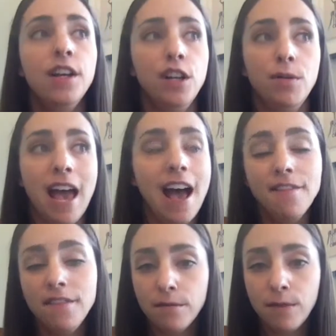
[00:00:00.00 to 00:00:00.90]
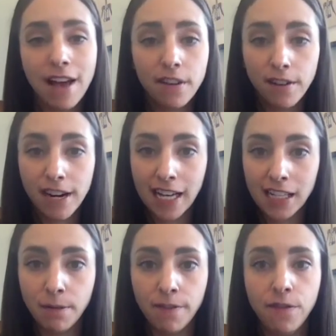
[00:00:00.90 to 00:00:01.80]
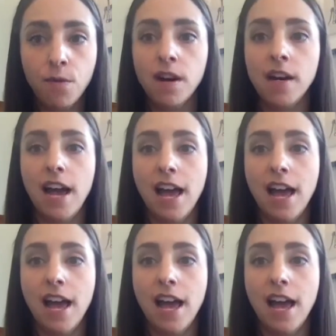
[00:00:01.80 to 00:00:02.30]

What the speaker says: we haven't run ads before,